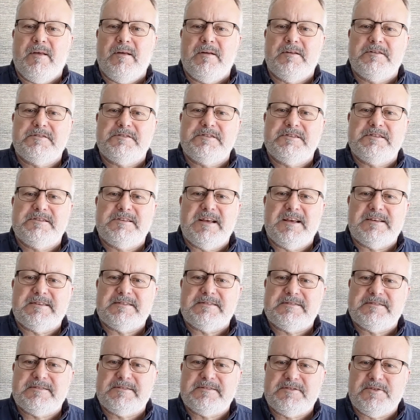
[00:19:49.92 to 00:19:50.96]
She
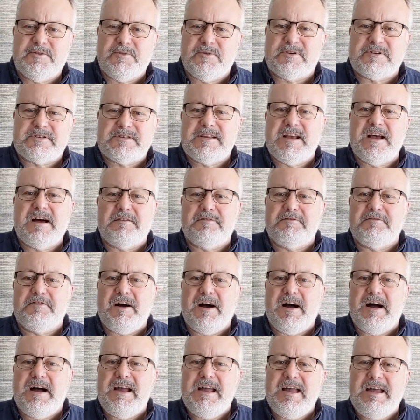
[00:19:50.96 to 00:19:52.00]
says to herself,
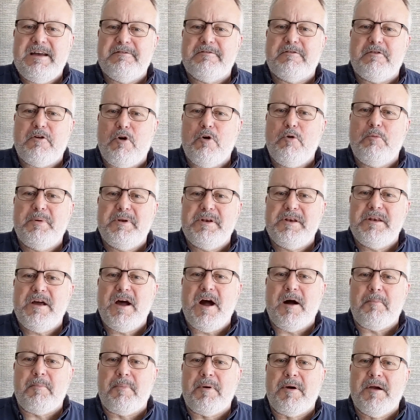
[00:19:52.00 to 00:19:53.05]
I have opened
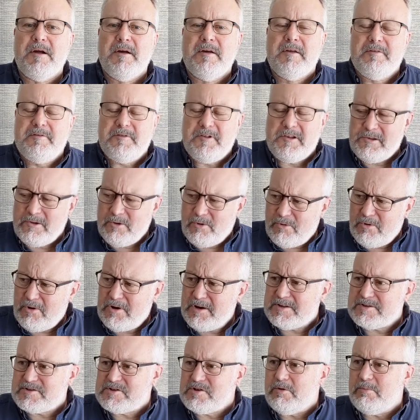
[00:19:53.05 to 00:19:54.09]
up. The Lord
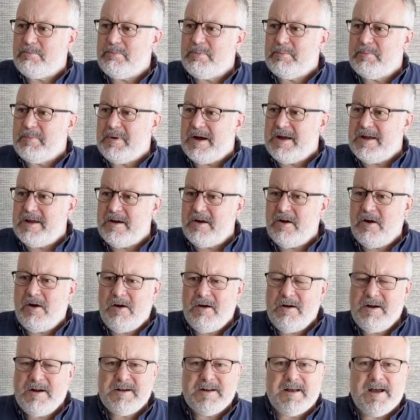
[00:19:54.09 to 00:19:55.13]
has opened my
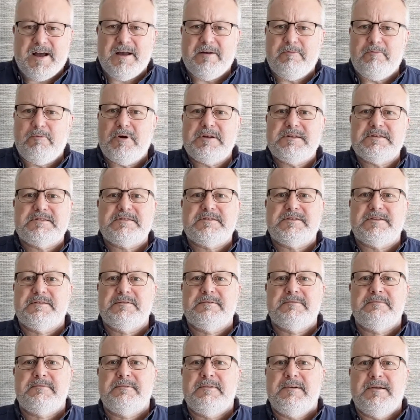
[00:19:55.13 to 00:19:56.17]
heart. I want
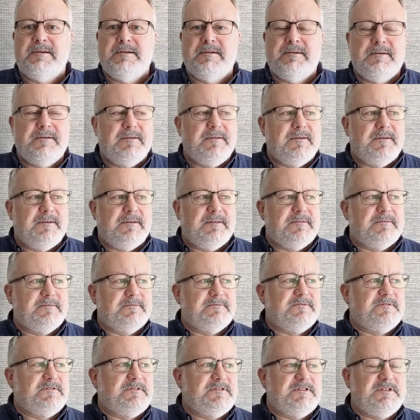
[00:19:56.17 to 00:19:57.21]

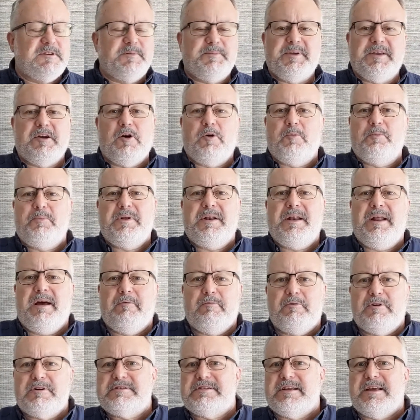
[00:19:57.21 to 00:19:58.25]
to be open. I
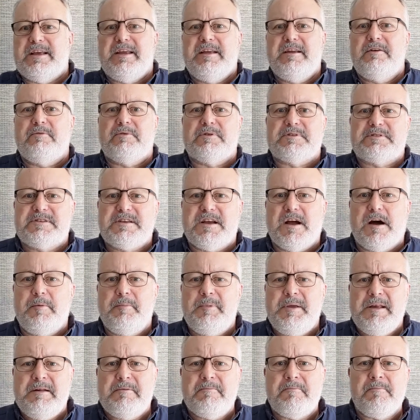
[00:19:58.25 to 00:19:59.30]
want to hear what's
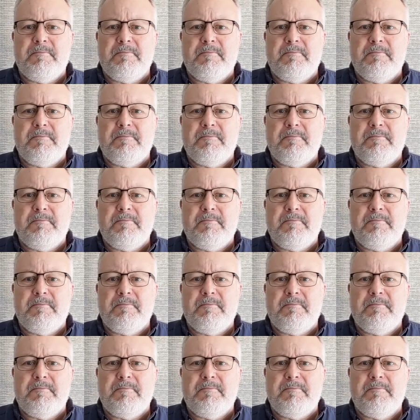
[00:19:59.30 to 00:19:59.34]
coming.